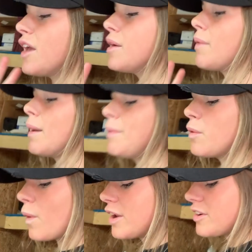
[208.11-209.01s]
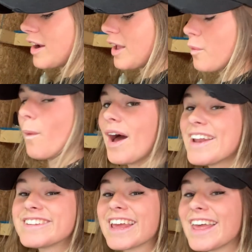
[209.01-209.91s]
You might be wondering,
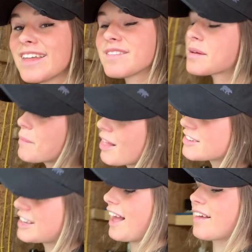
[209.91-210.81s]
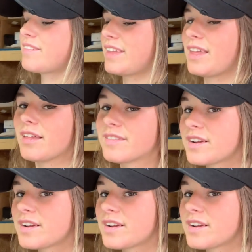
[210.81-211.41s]
what is a milk taxi?